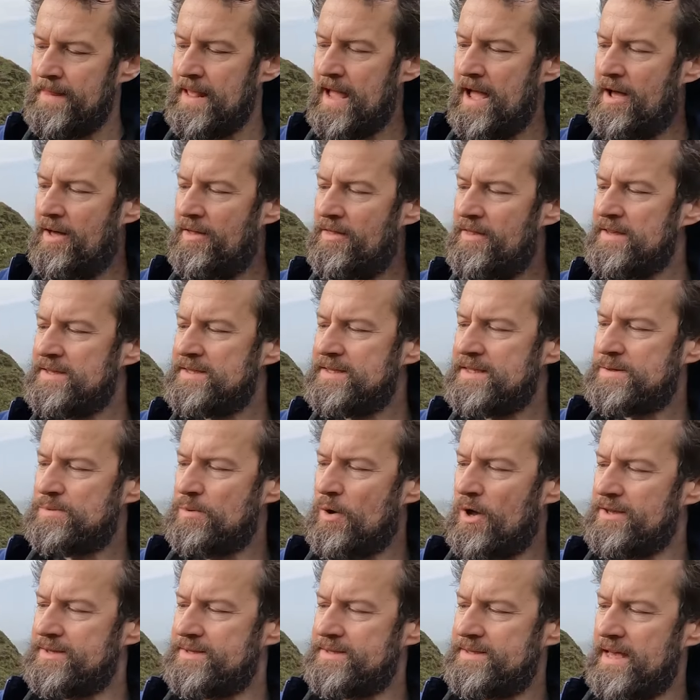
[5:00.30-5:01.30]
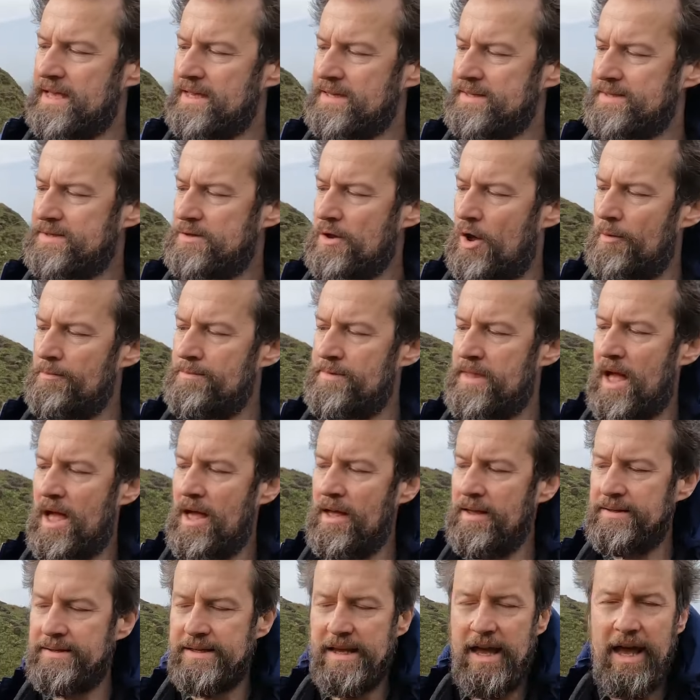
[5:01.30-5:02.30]
Now, this is what a 6-stop
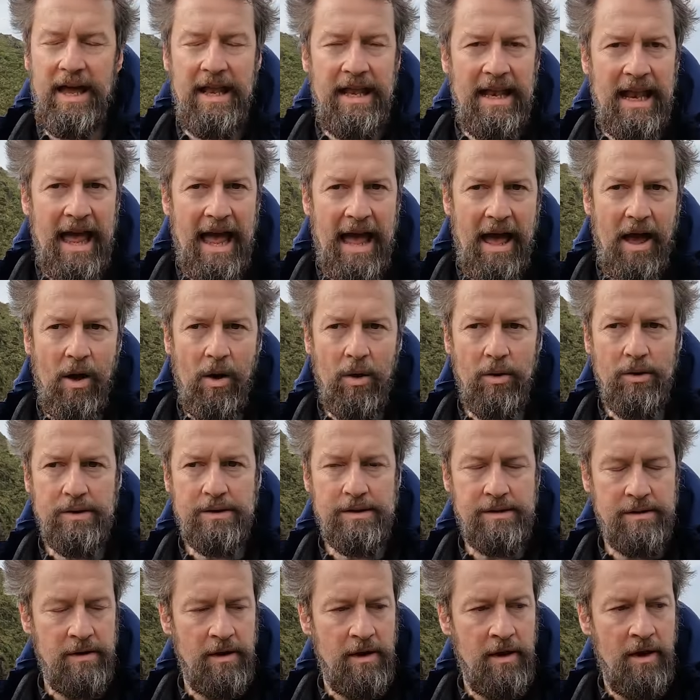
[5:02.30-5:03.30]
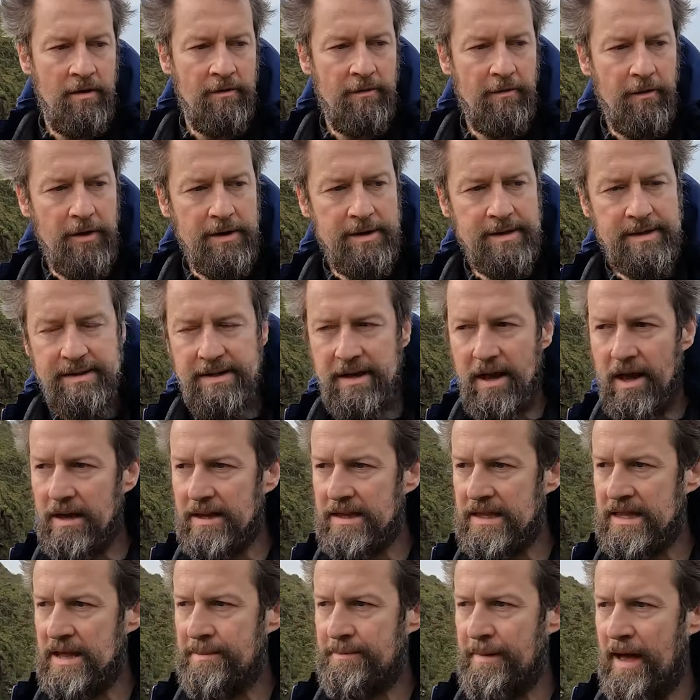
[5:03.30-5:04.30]
does. It allows for a
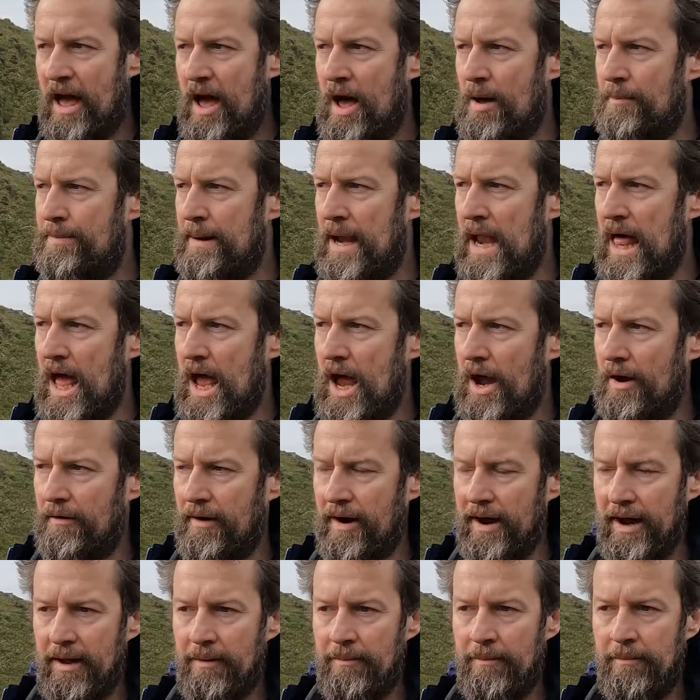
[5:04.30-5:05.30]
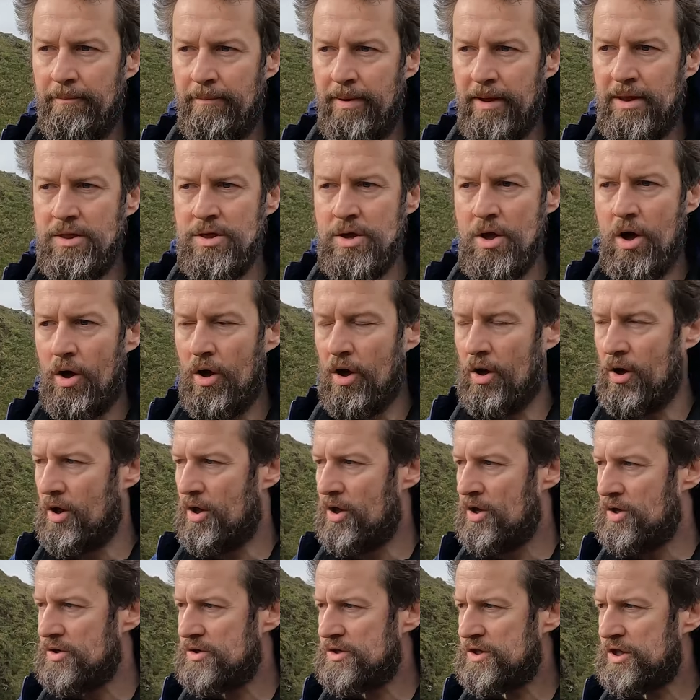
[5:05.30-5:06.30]
certain amount of blurring, but not
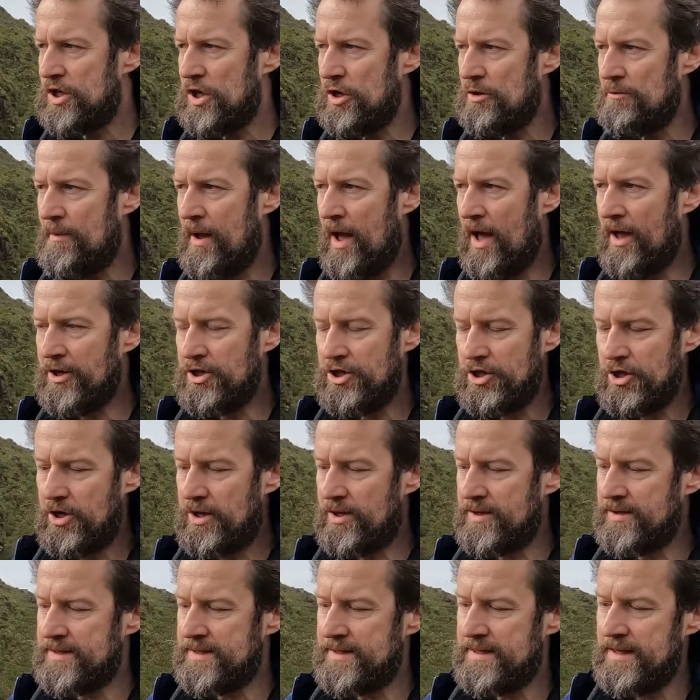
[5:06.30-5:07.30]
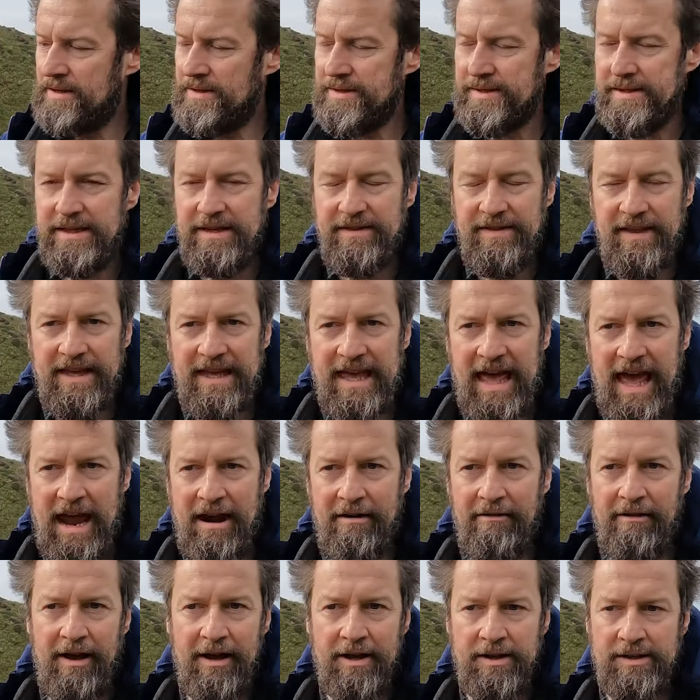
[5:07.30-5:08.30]
too much. You can still see the
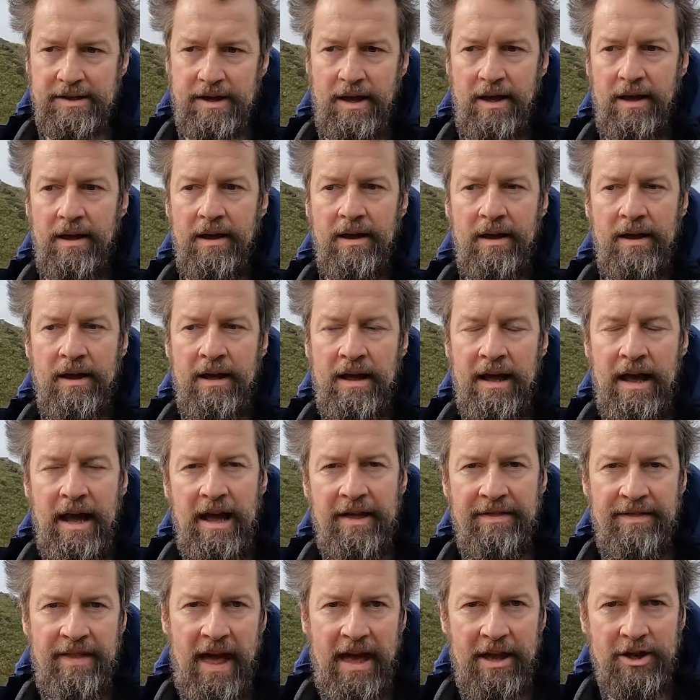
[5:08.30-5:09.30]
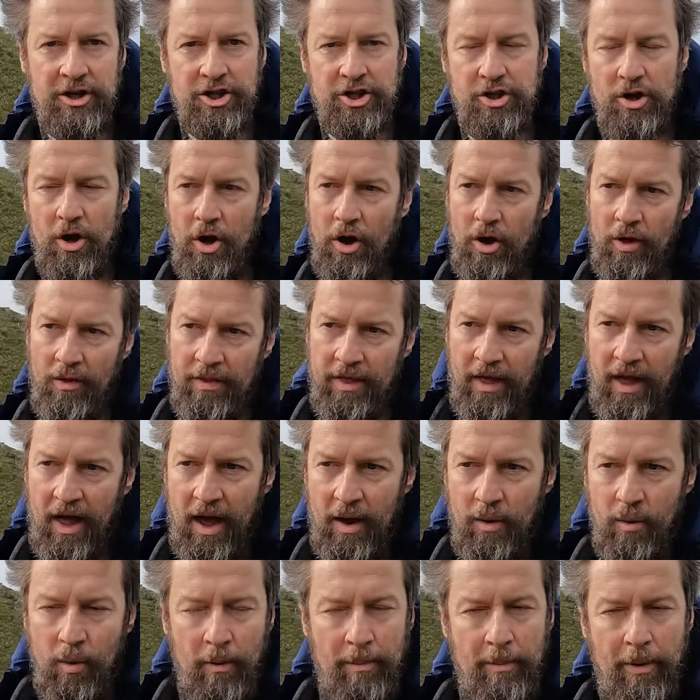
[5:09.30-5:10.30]
character in that shot that
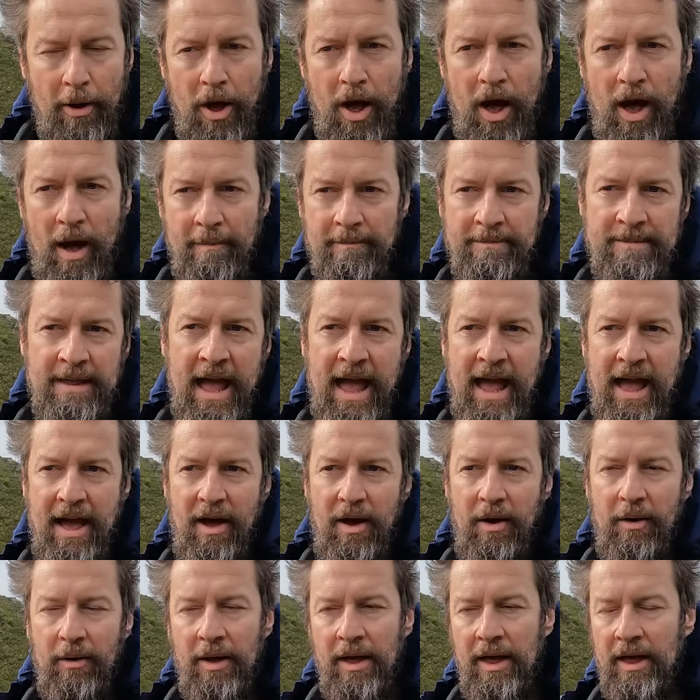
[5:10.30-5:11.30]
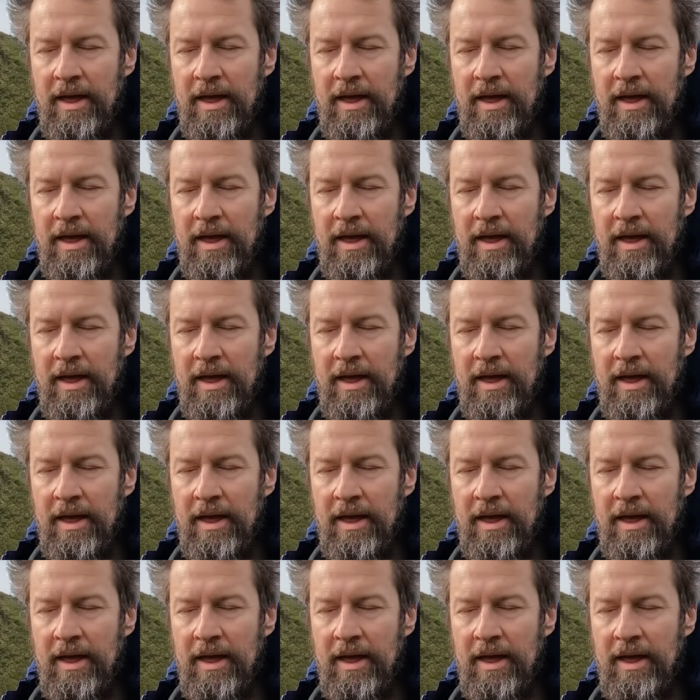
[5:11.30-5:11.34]
I will put up now.